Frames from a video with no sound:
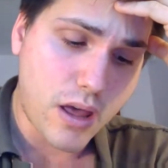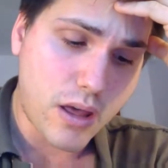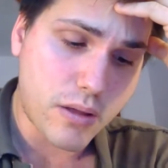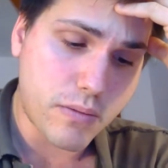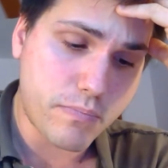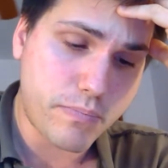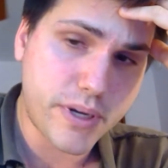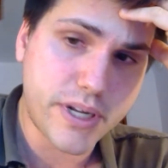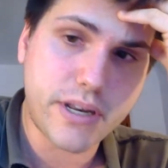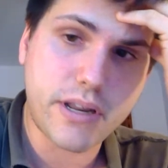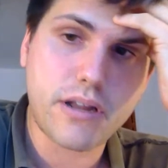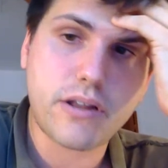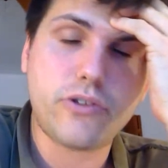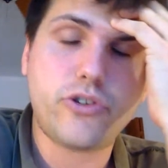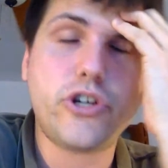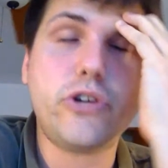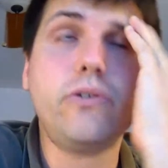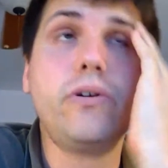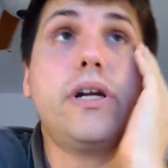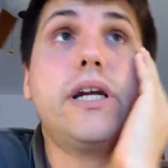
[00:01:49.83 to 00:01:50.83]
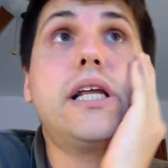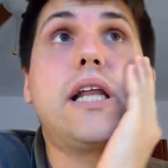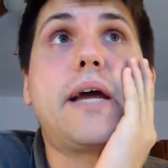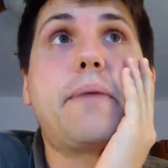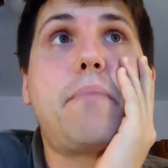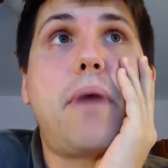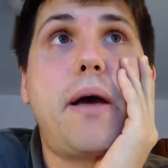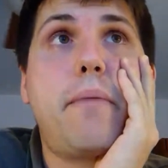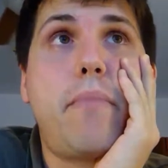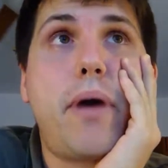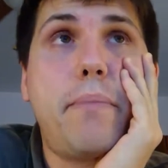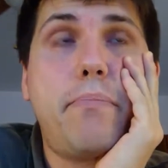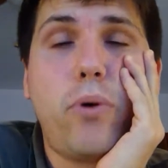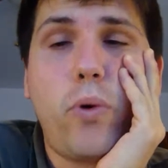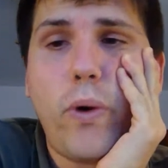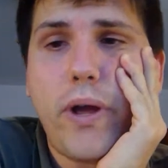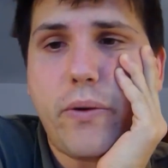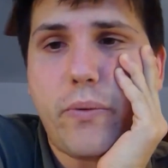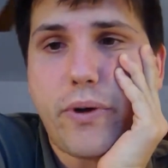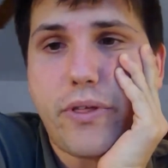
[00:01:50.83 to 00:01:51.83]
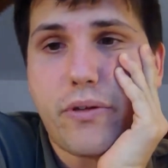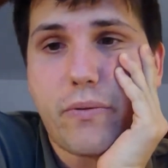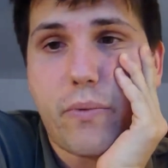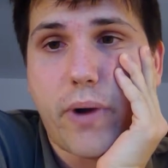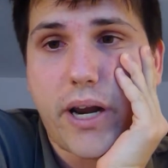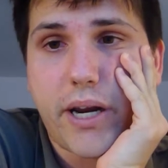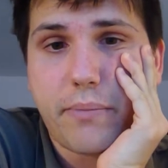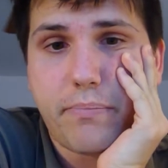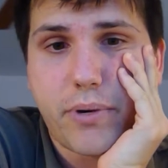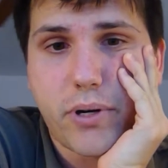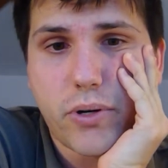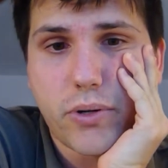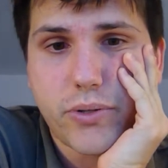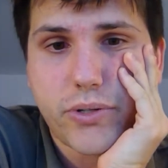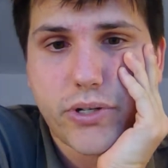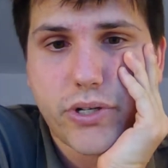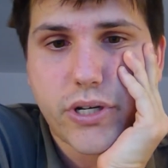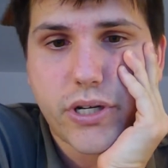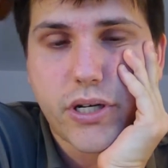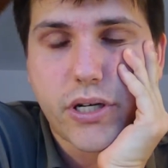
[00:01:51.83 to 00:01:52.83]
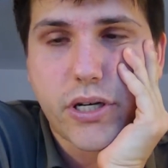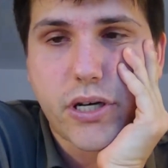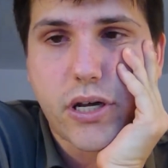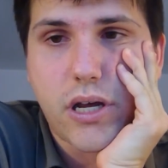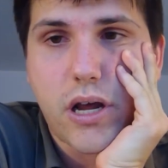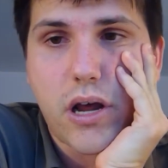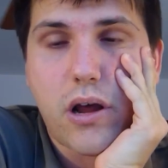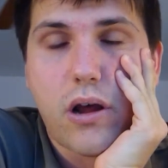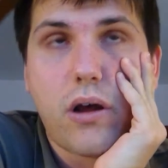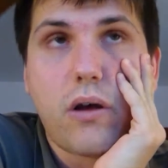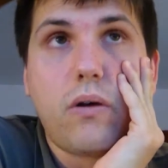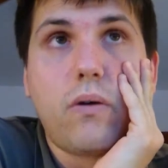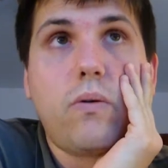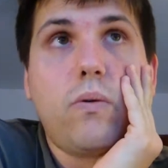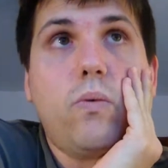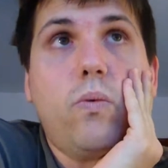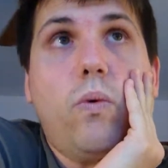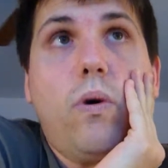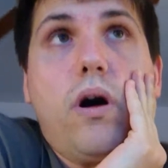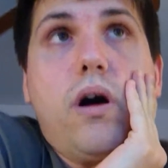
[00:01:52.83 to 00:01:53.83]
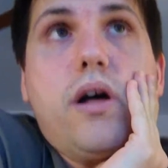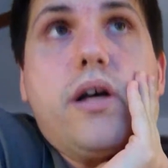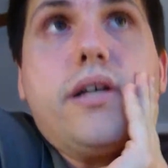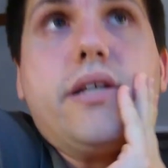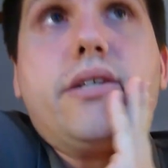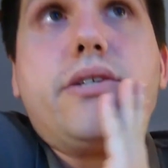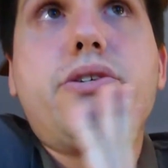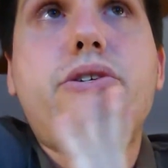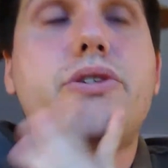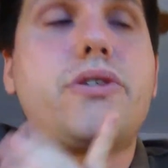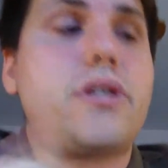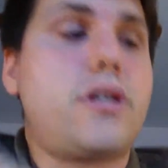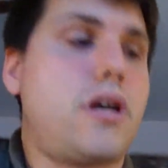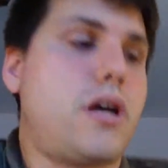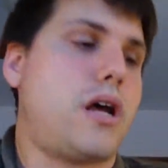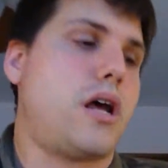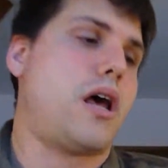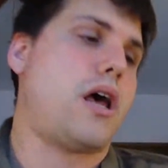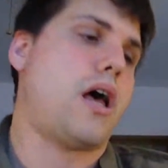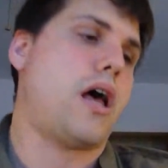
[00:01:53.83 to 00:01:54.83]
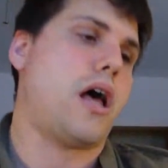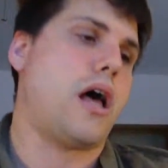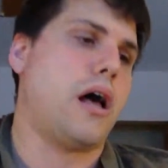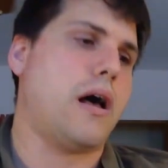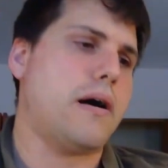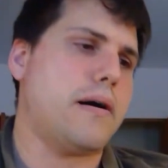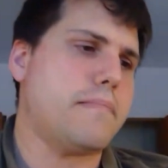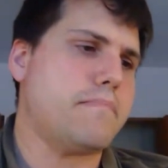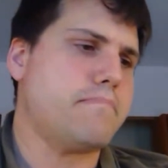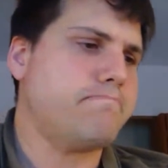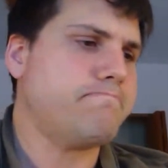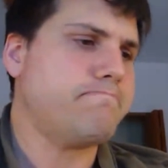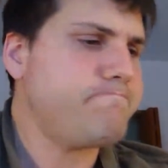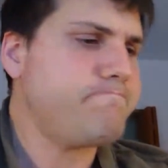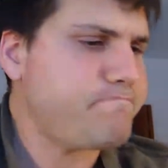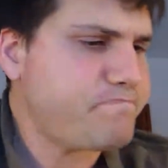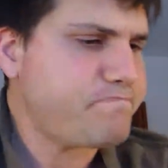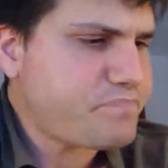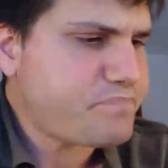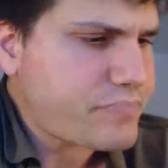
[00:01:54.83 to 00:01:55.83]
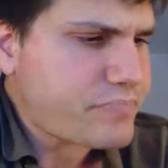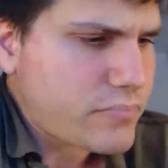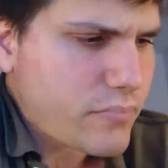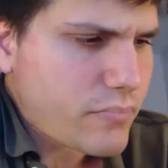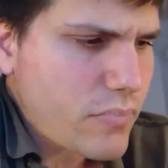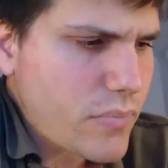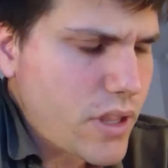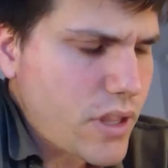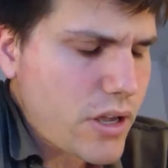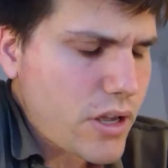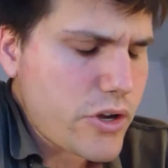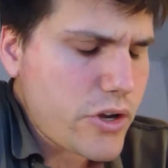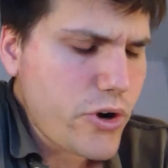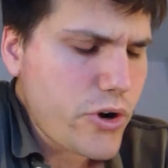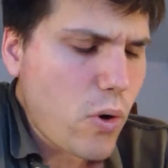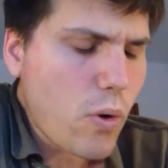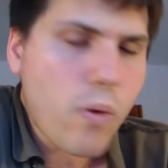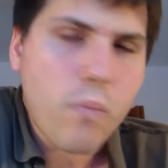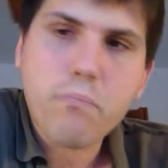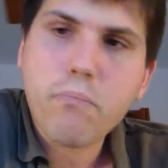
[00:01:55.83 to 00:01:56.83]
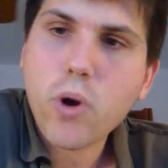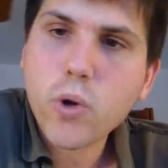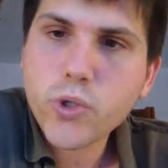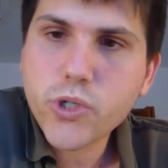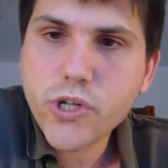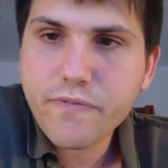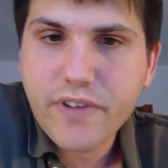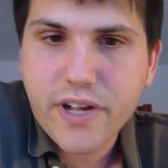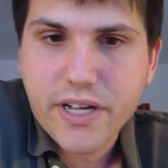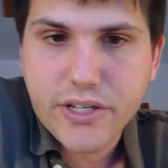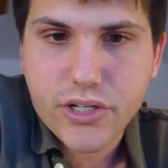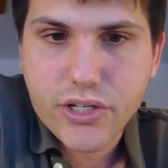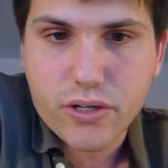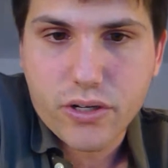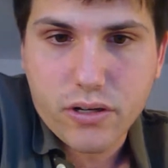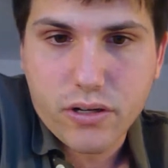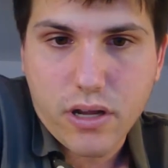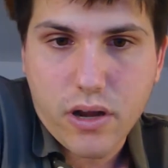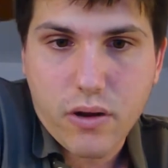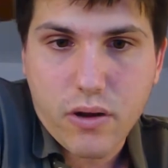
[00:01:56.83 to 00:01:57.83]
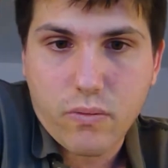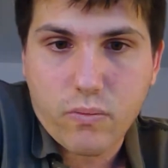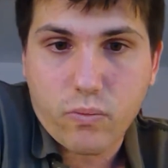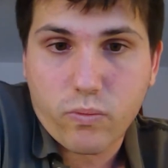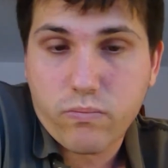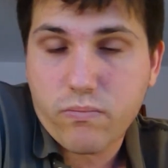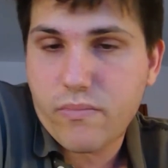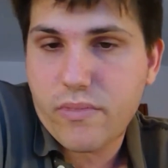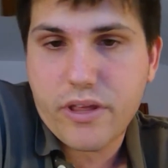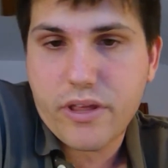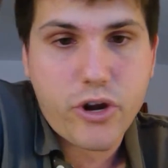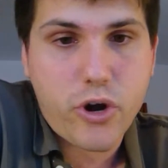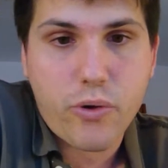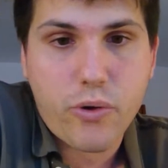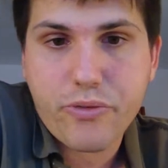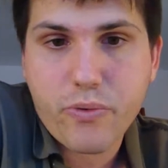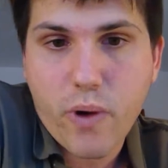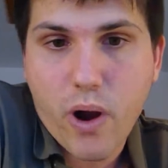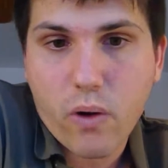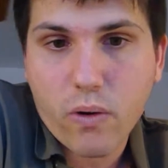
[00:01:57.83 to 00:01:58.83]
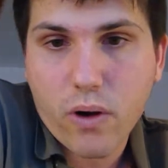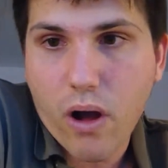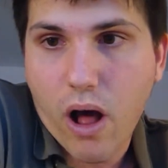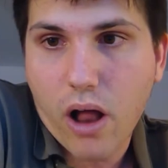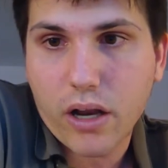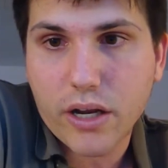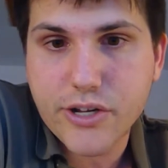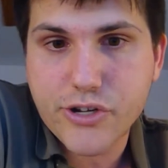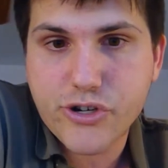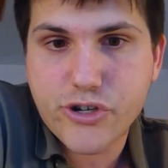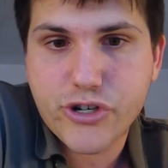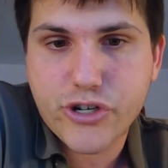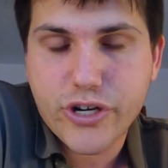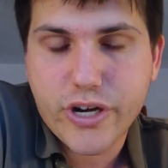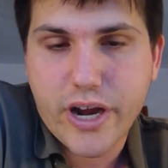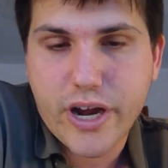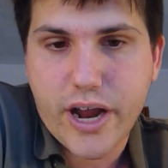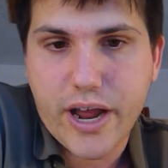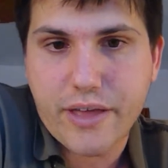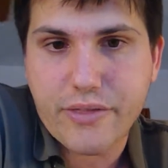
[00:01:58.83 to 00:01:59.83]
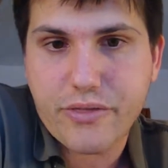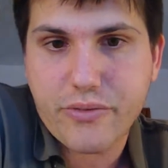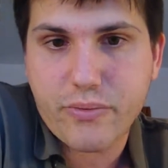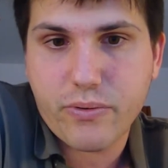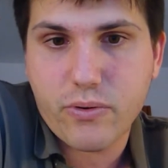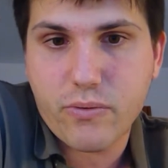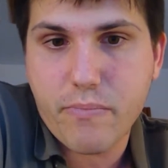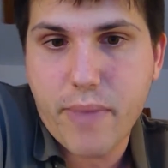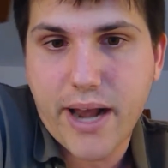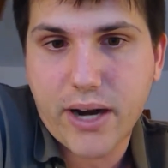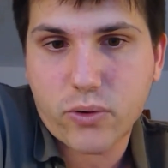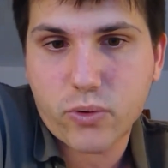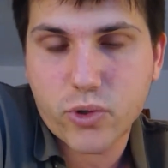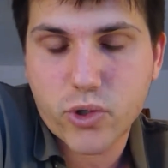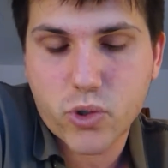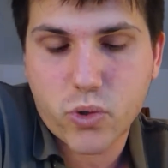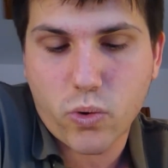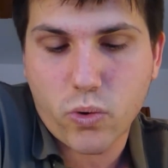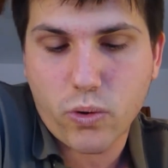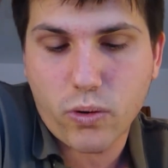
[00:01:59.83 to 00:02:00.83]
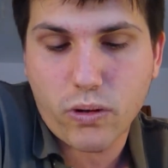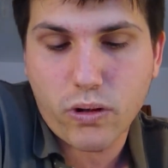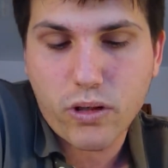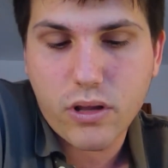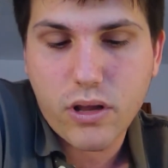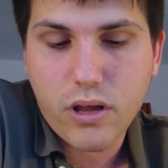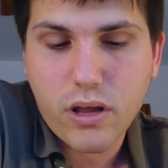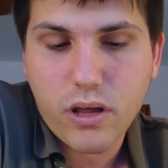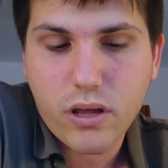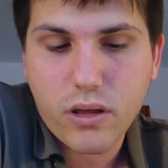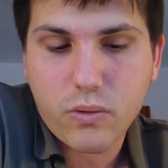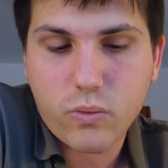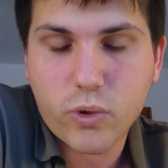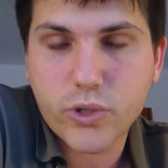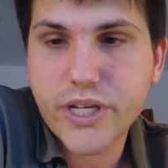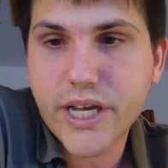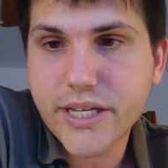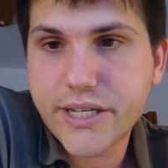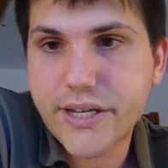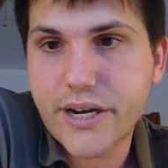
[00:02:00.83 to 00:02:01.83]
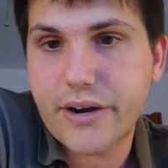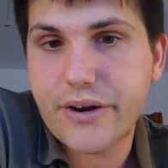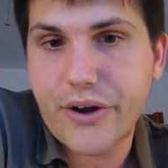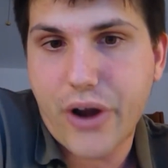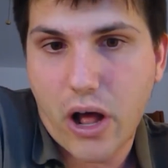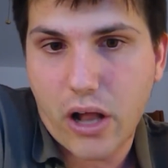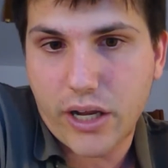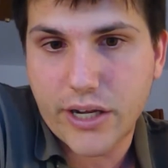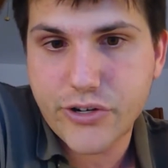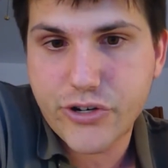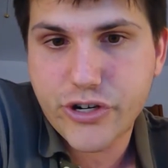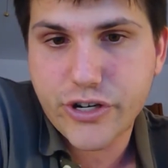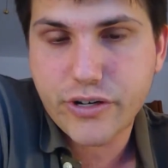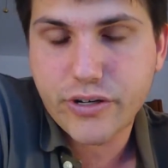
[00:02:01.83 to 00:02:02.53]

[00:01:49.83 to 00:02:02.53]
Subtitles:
But generally, like my point with the Reddit post was, um, most of us, throughout college and through medical school, we're tested on knowledge.